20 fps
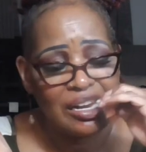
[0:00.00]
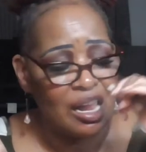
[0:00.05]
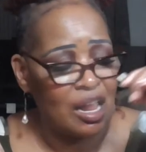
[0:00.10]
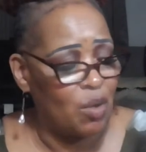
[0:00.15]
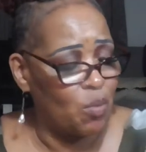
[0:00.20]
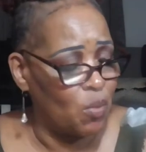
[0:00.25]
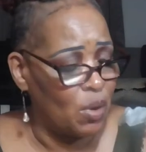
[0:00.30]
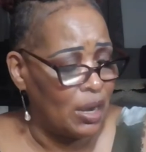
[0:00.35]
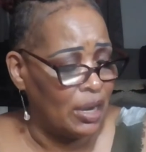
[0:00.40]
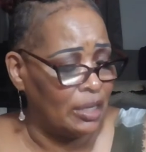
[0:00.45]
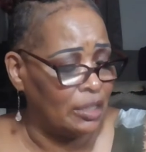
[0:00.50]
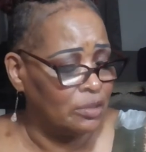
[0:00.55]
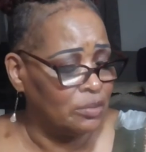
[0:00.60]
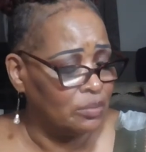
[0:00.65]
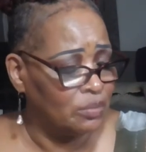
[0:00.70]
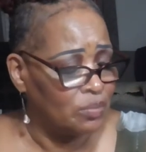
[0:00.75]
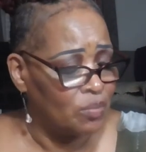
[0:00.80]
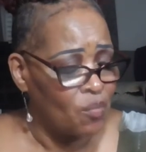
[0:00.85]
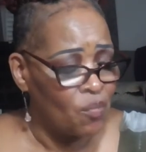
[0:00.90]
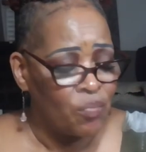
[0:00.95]
And when
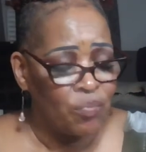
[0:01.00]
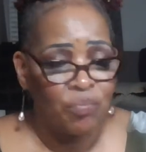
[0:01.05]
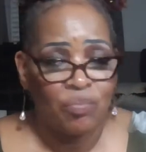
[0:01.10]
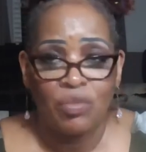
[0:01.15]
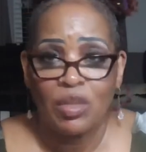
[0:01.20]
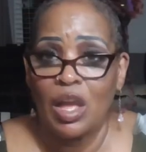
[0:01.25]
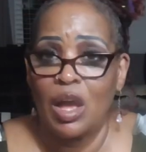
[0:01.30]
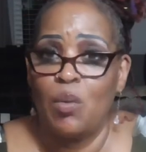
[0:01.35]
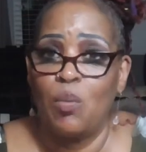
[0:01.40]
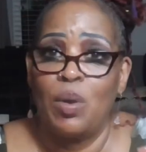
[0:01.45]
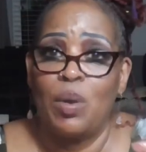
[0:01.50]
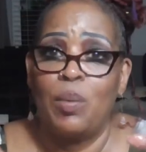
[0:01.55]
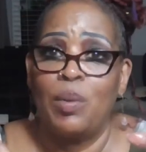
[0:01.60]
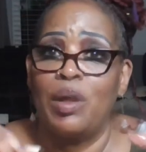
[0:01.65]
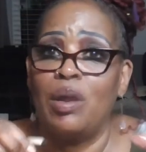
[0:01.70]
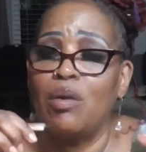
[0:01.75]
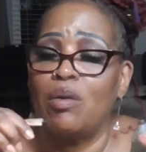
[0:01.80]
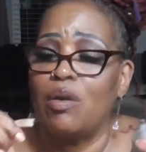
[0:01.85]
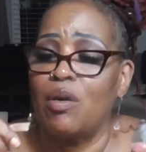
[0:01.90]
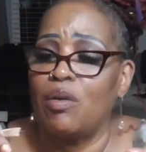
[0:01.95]
we
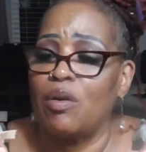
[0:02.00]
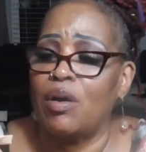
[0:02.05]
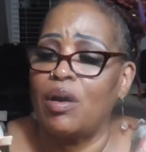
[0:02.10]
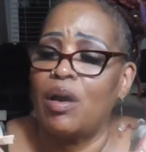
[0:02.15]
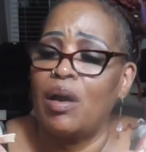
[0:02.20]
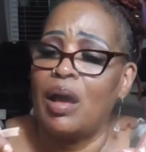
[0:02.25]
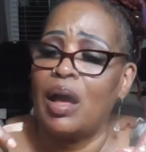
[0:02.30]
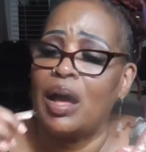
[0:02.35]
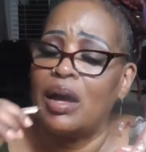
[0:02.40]
don't go to her